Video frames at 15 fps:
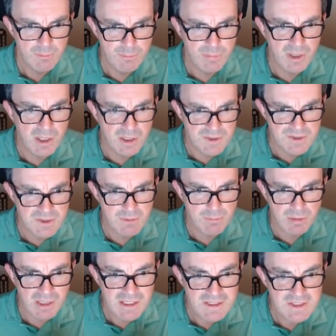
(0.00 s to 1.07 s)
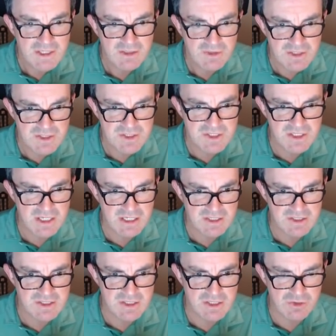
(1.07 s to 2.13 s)
But placing this 6
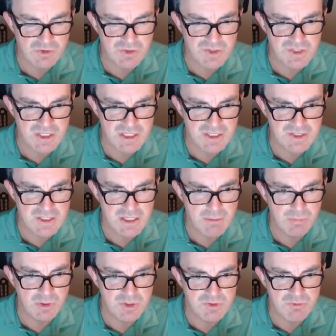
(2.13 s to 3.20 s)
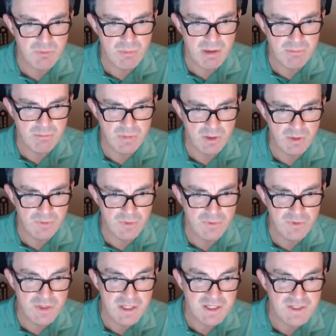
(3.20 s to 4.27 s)
is interesting, isn't it? Because remember that
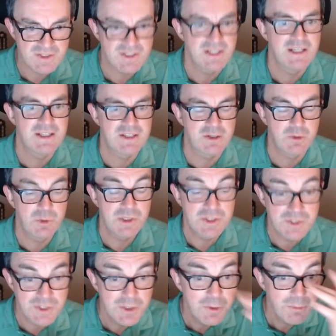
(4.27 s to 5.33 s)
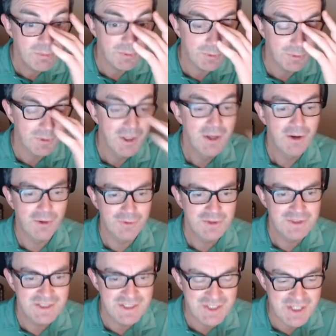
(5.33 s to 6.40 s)
this is a quintuple on the
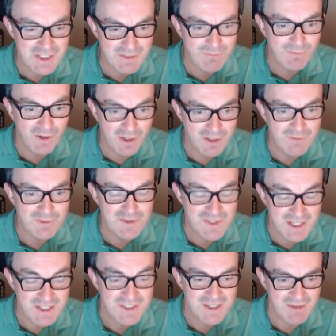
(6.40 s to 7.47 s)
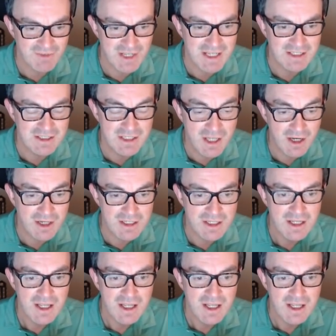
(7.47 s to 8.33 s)
digits 5, 6, 7, 8, and 9.